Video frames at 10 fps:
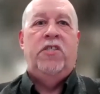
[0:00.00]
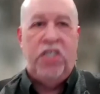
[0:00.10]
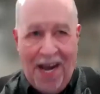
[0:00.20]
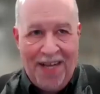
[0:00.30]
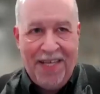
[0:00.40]

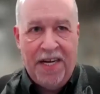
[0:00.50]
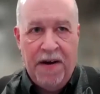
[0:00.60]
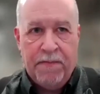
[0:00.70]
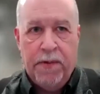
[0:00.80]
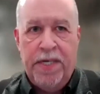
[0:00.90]
Check it
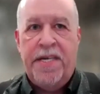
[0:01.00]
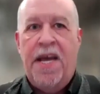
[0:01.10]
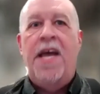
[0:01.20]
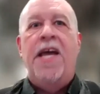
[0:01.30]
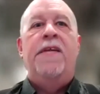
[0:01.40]
every
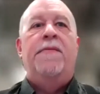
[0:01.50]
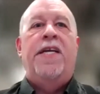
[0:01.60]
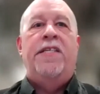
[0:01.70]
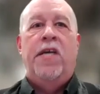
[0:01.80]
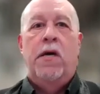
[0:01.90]
day.
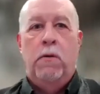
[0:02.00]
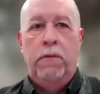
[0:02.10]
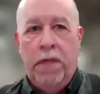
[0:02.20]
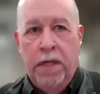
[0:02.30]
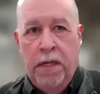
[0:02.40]
They
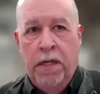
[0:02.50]
don't.